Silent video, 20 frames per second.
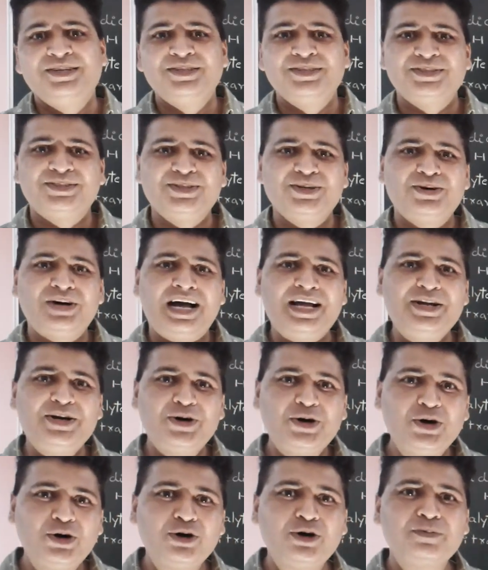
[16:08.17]
So I
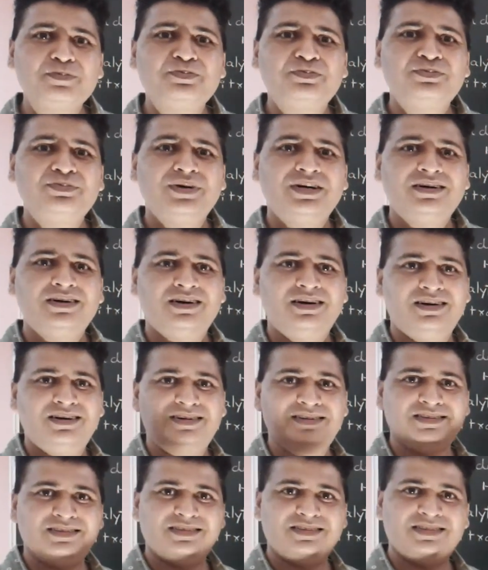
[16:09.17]
hope
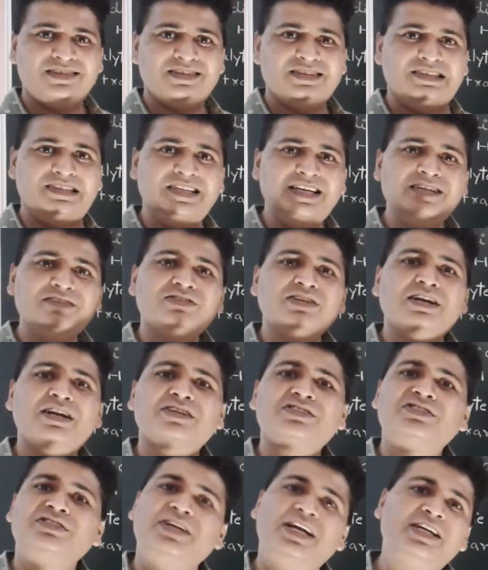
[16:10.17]
these
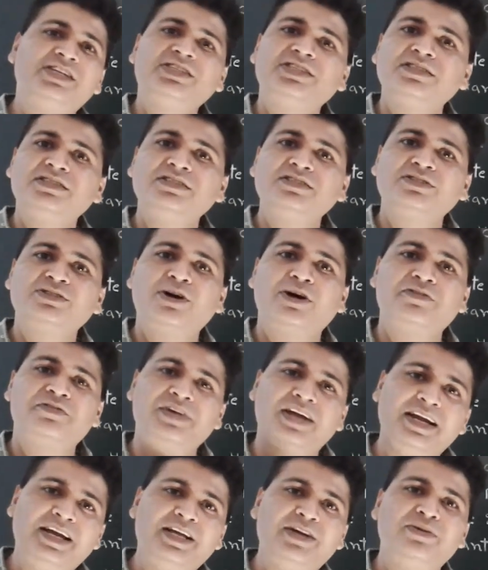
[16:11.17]
illustrations of
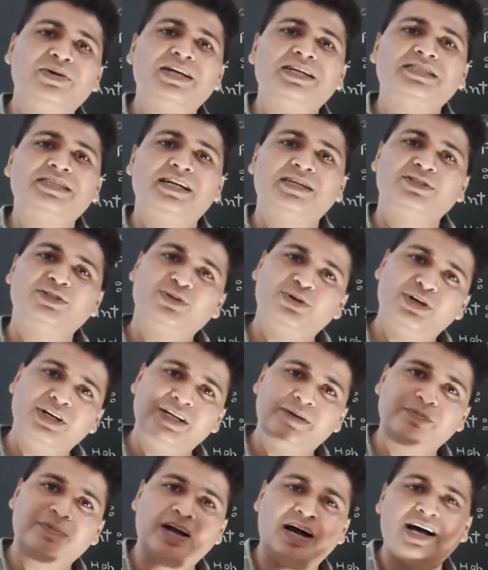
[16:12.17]
NaOH and
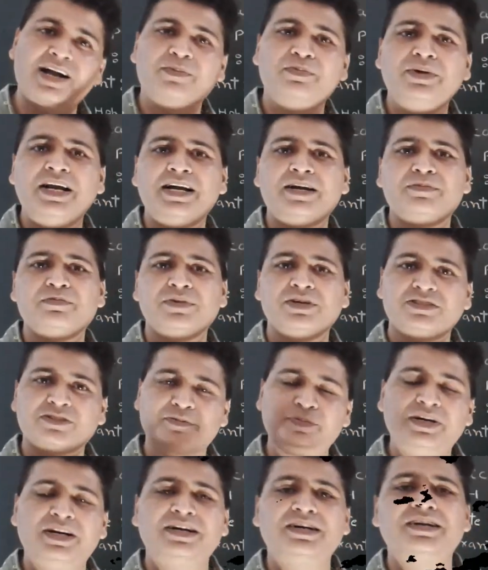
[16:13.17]
sodium carbonate must be